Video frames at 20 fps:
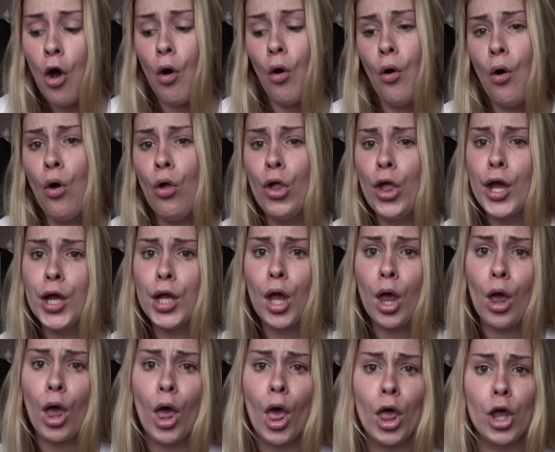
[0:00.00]
oh,
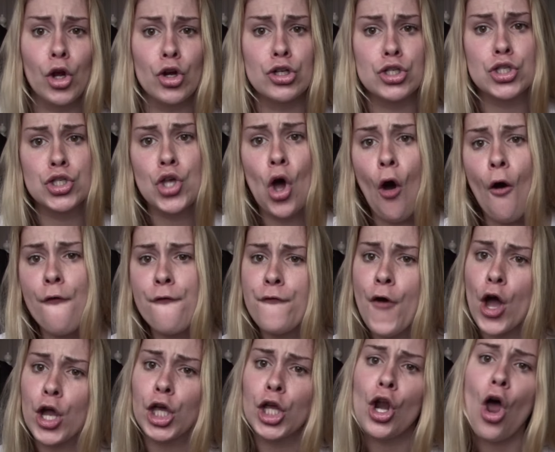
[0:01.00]
like, you're so
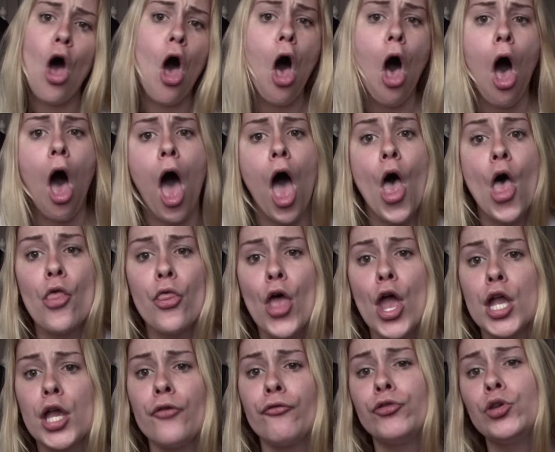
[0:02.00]
fucking hot.
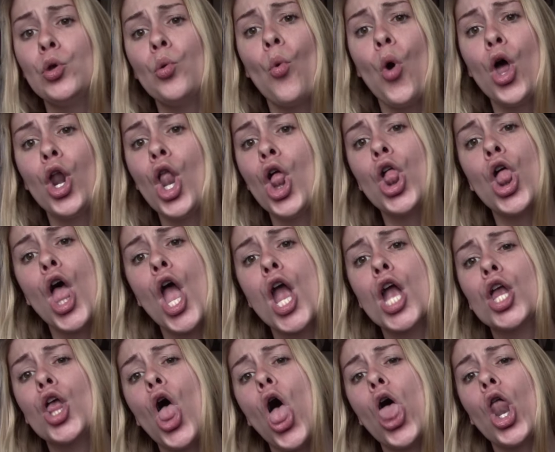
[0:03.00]
Like, if you wanna
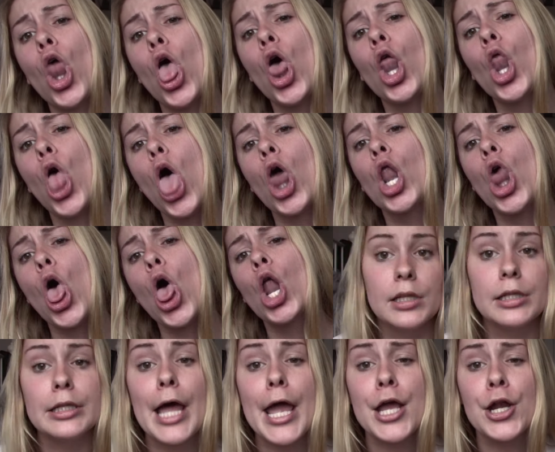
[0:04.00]

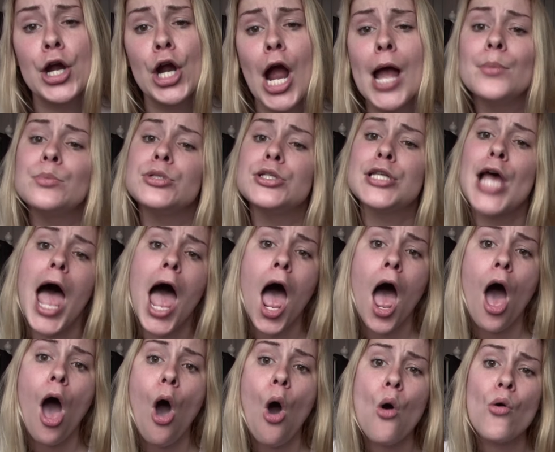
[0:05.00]
like, later I'm
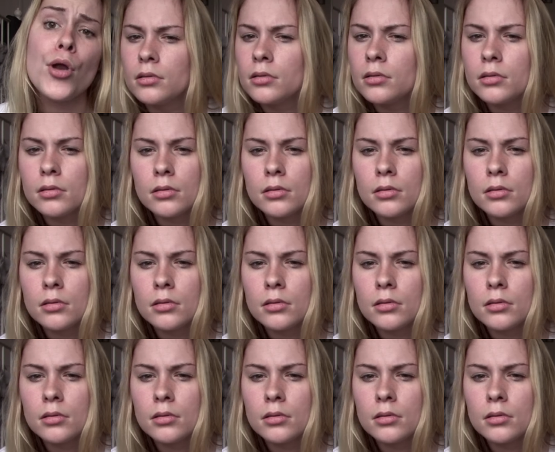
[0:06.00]
down.